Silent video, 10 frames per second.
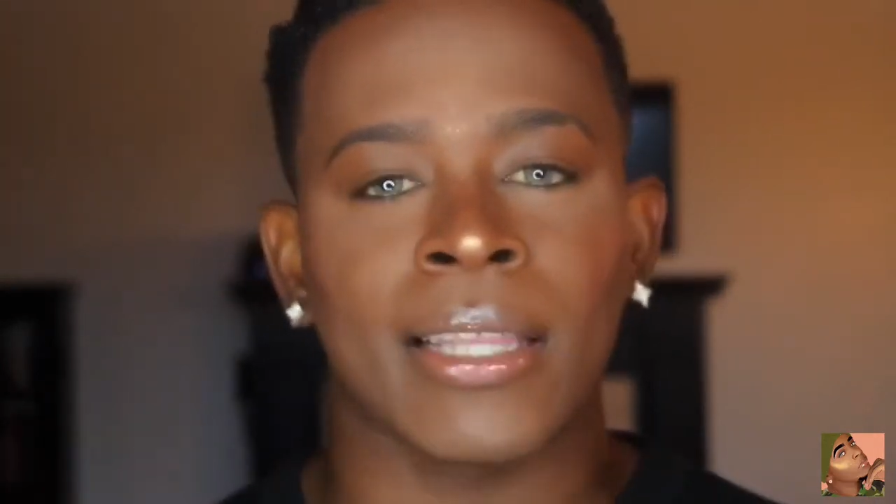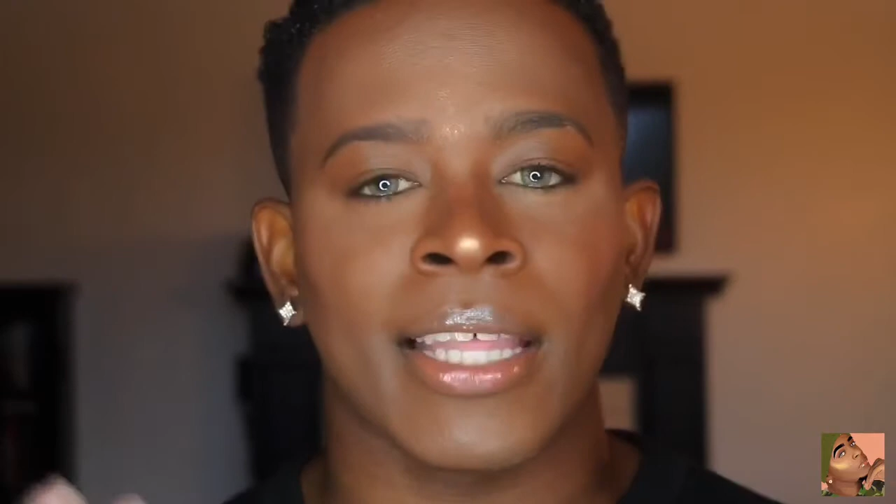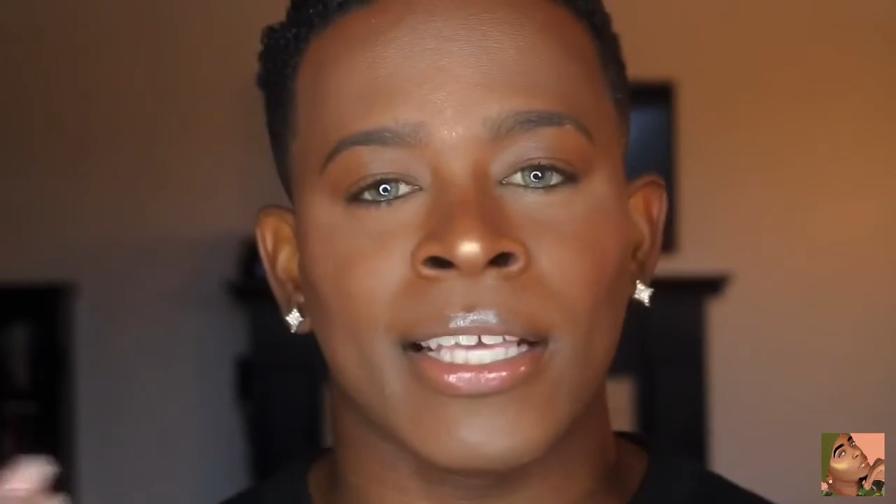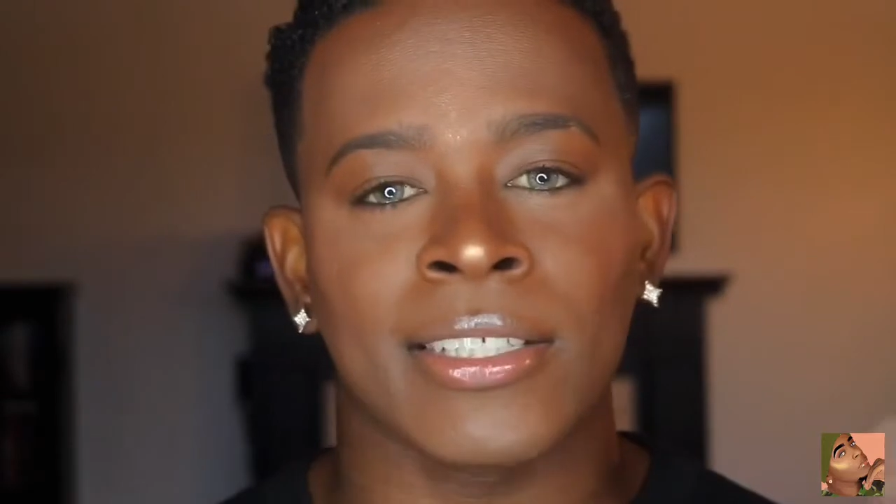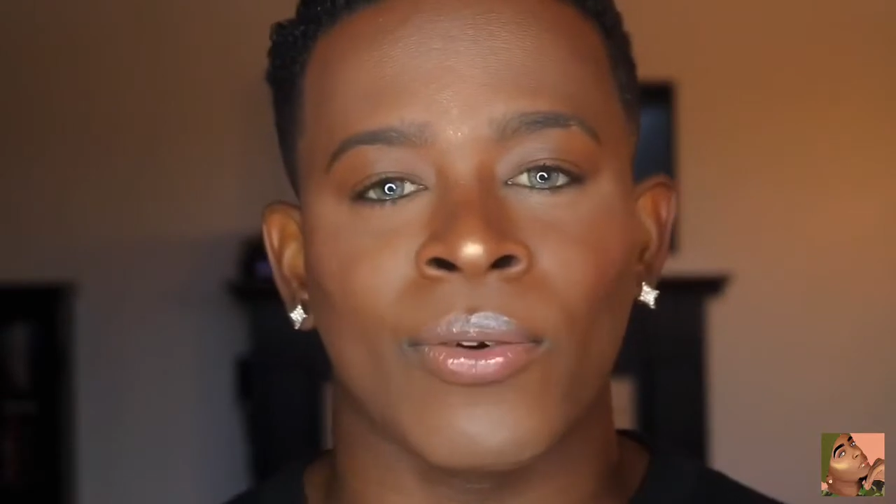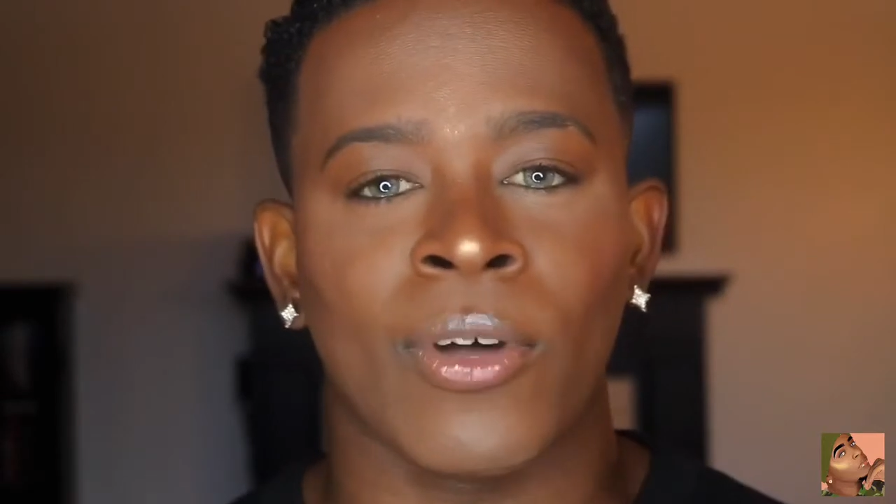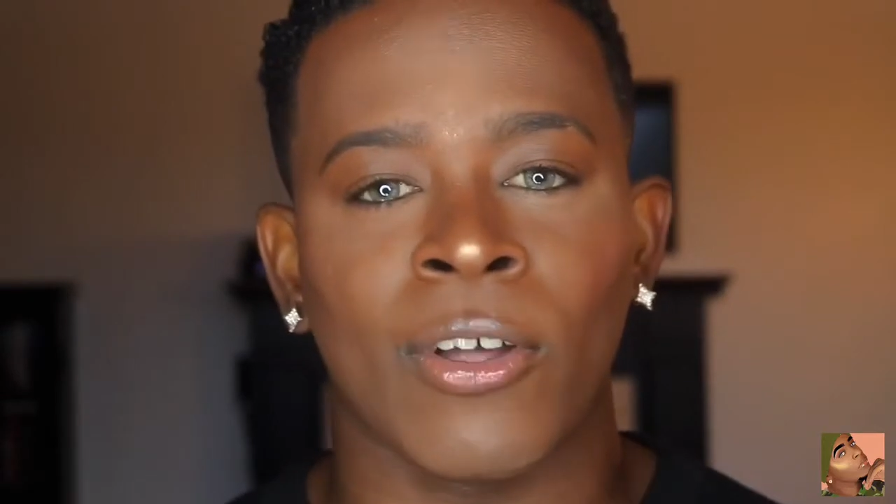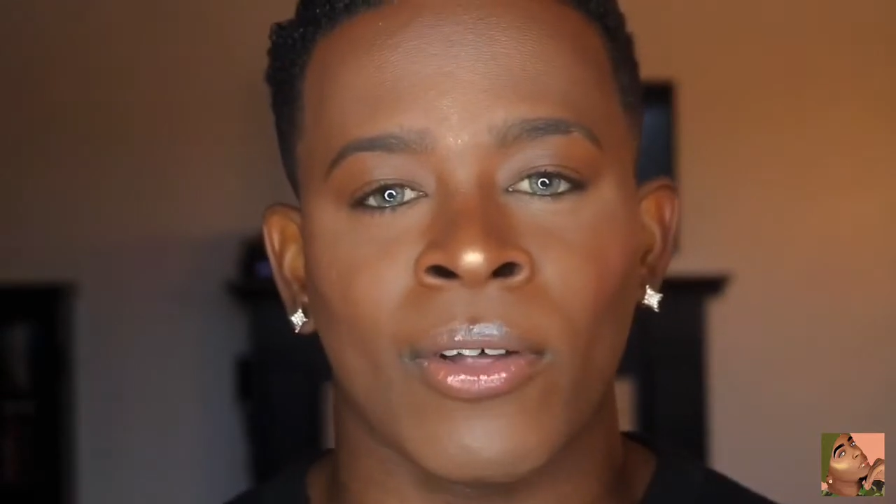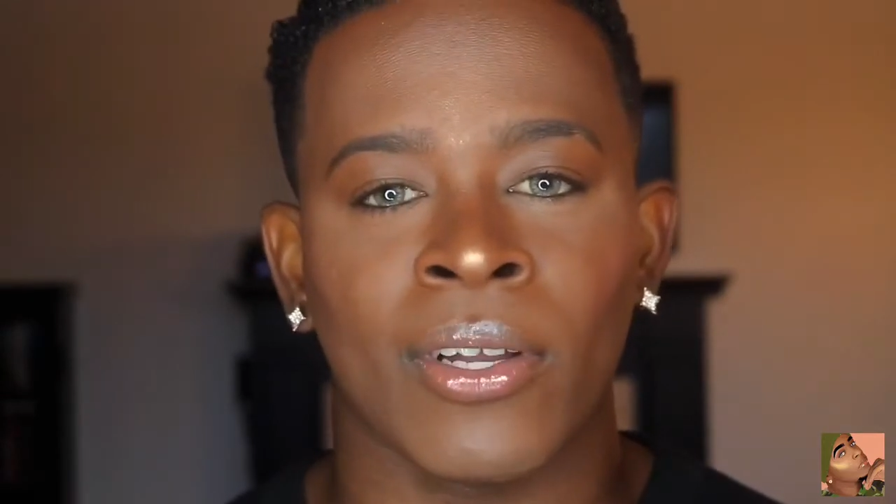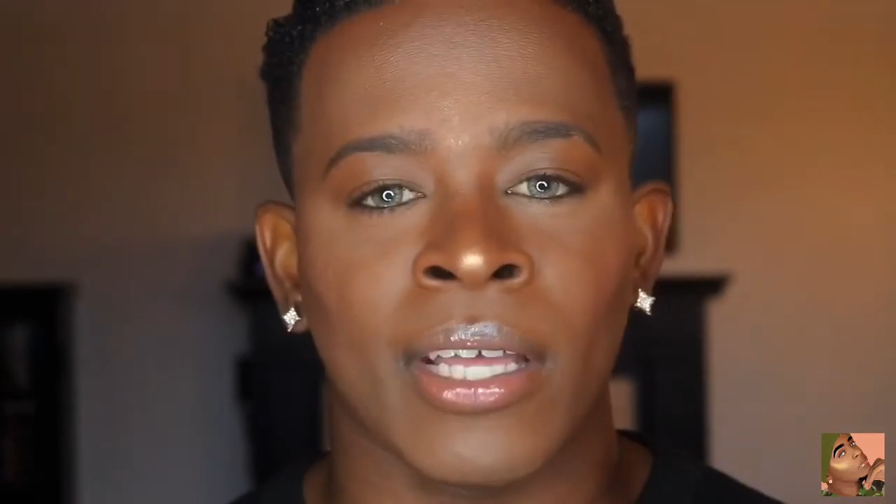of things going
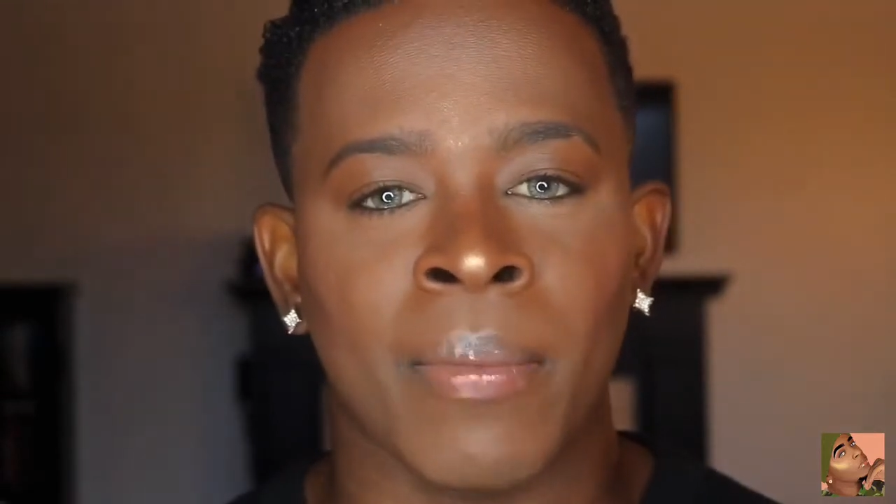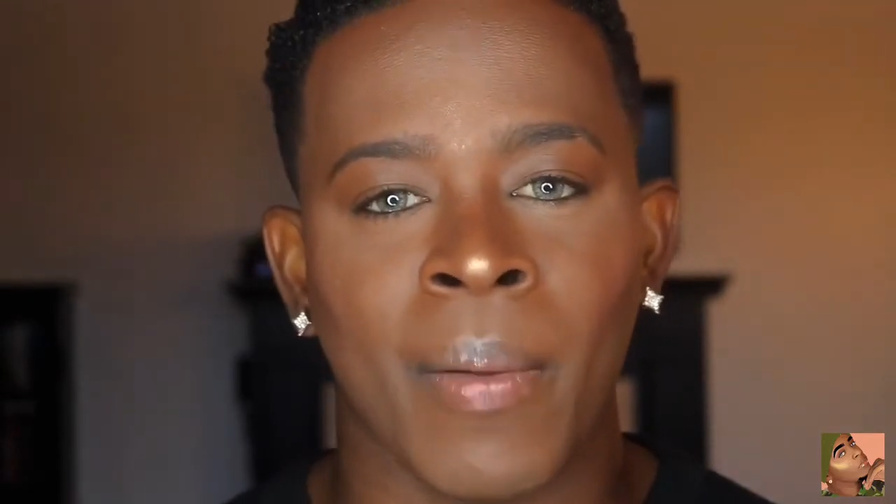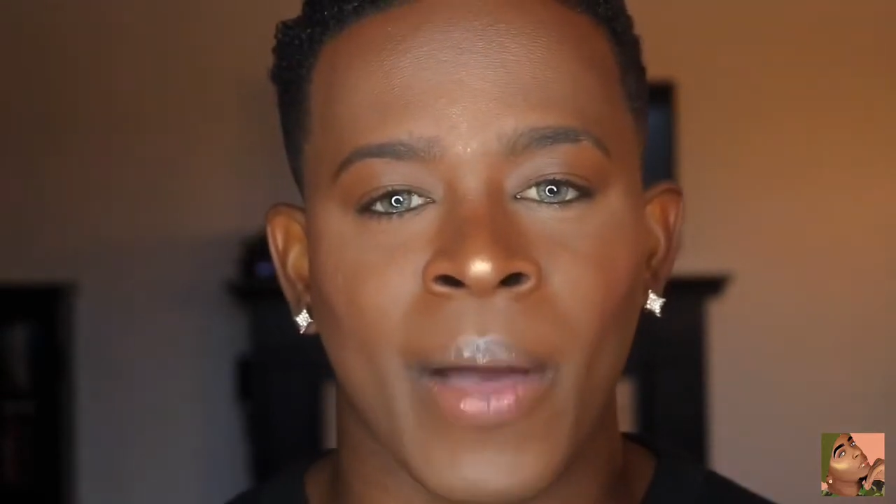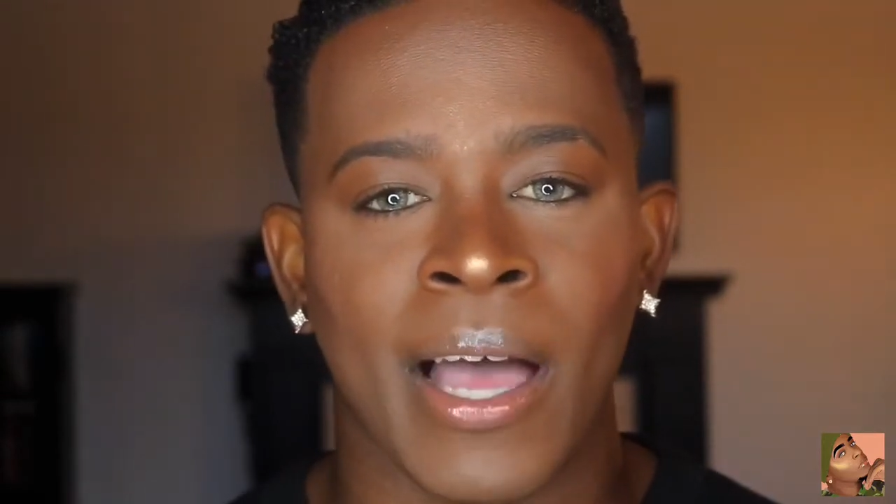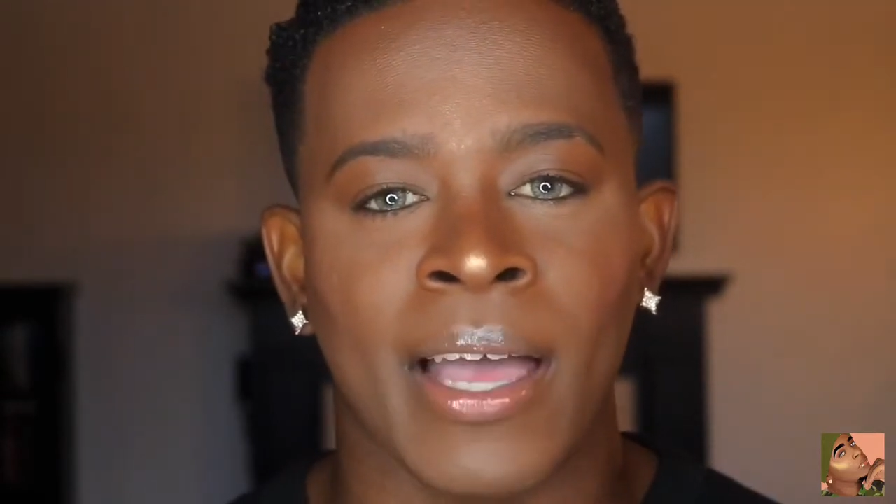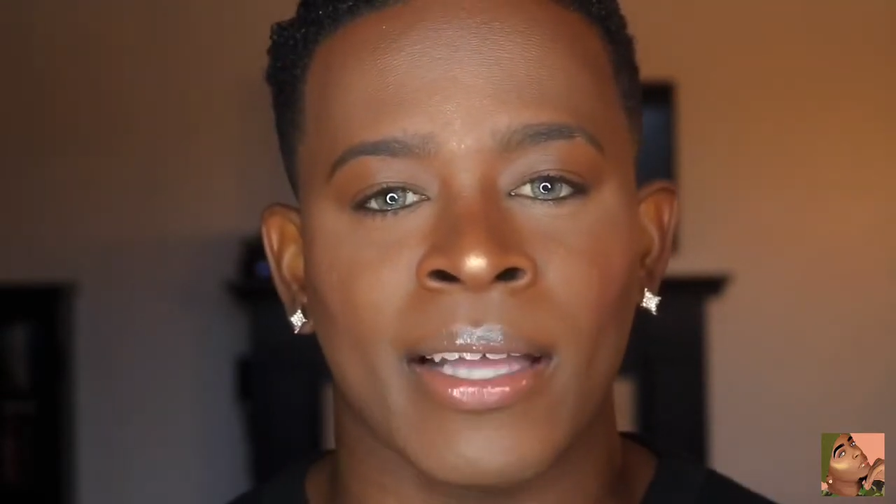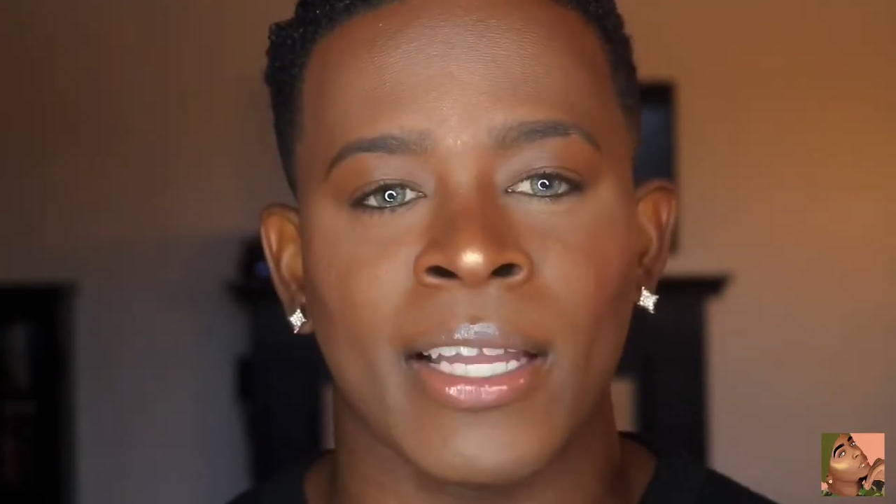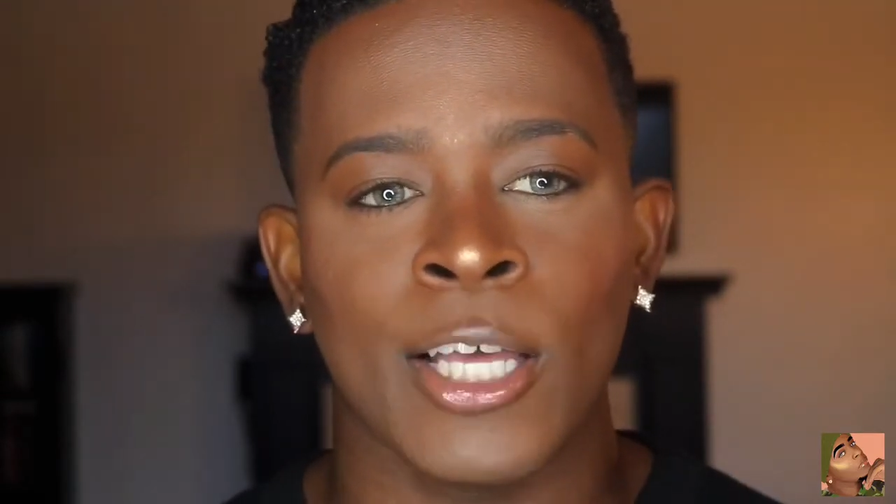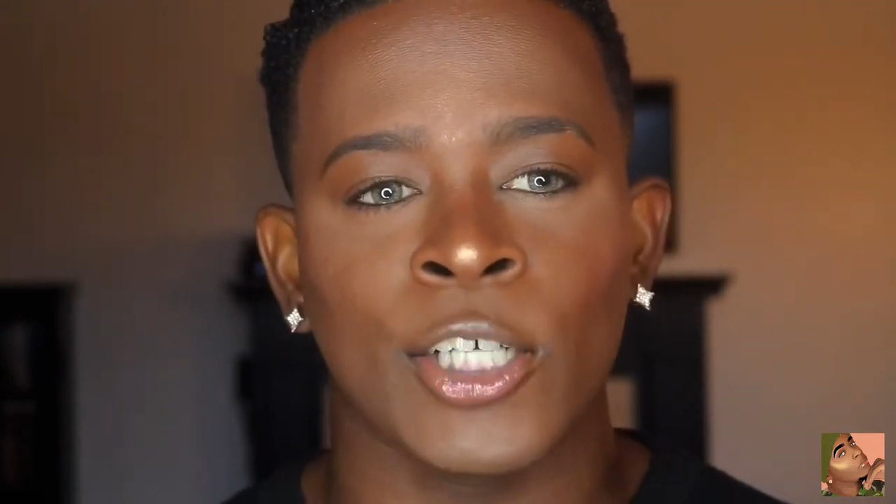on in my mind.